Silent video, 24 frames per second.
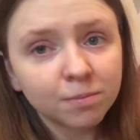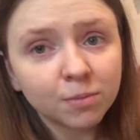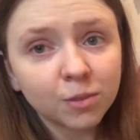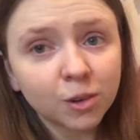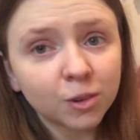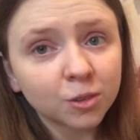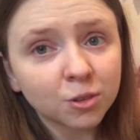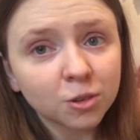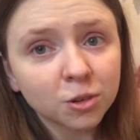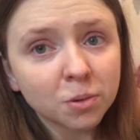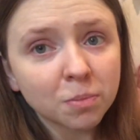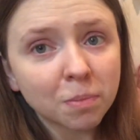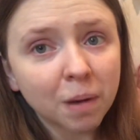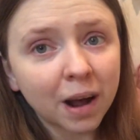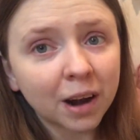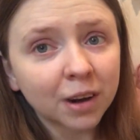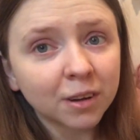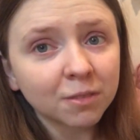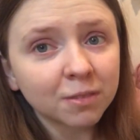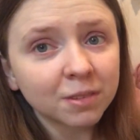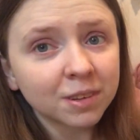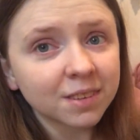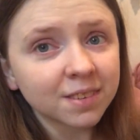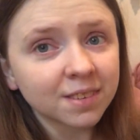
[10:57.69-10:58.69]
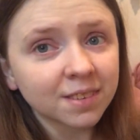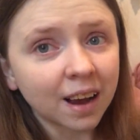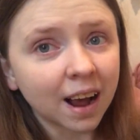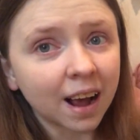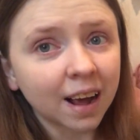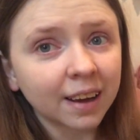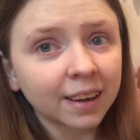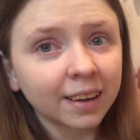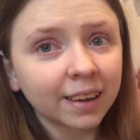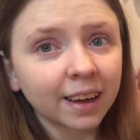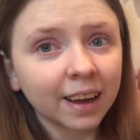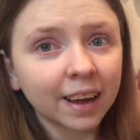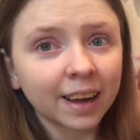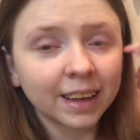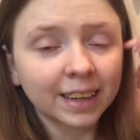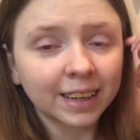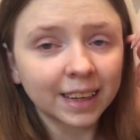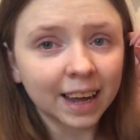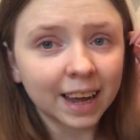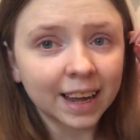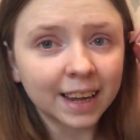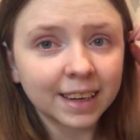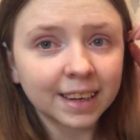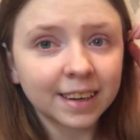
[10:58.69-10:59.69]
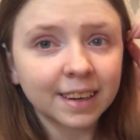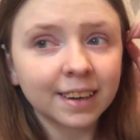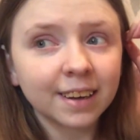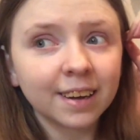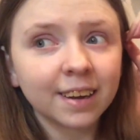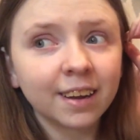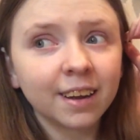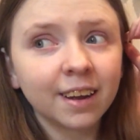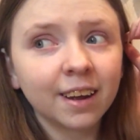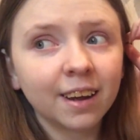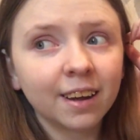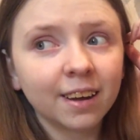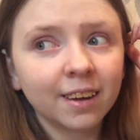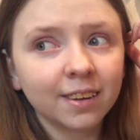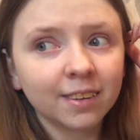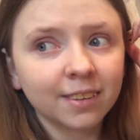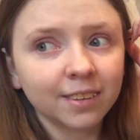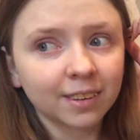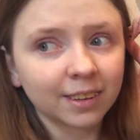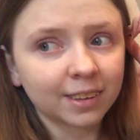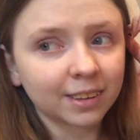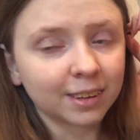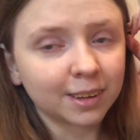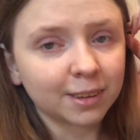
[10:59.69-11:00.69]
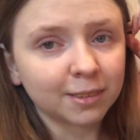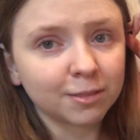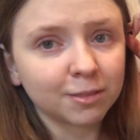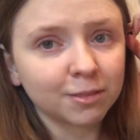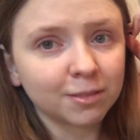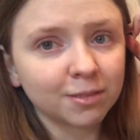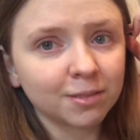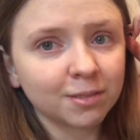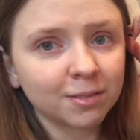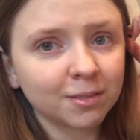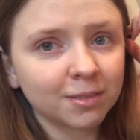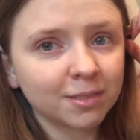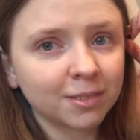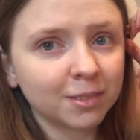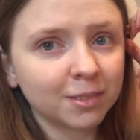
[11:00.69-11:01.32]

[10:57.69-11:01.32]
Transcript: Not too bad of a stack. Again, like I've